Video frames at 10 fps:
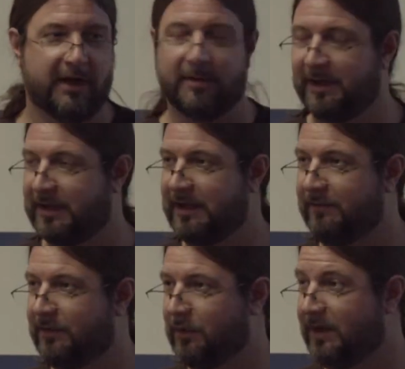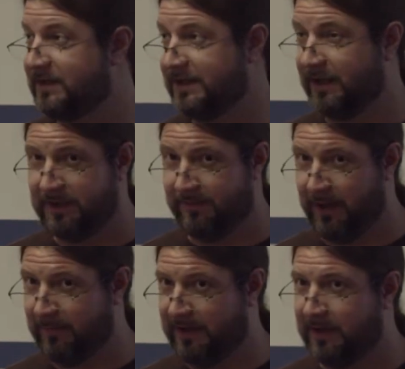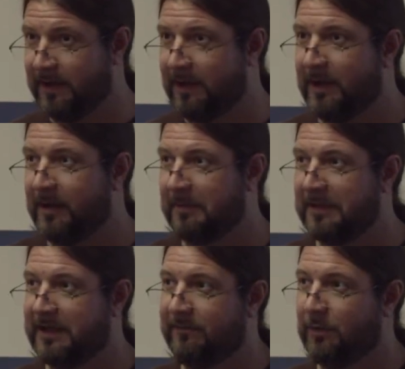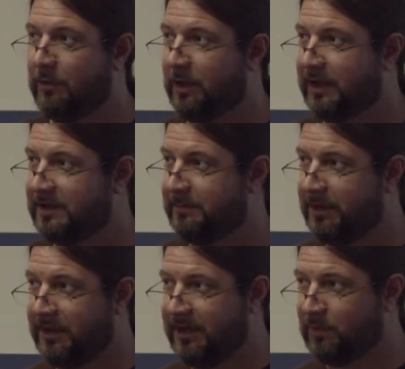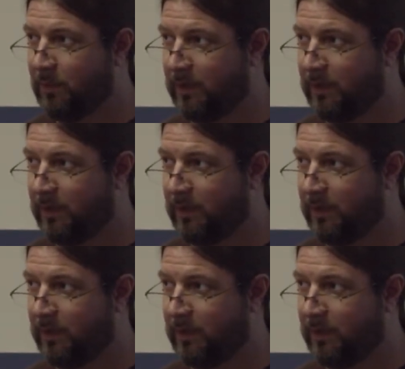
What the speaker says: And I'm going to give you, it's still in development. I'm going to give you a look at some of the things we're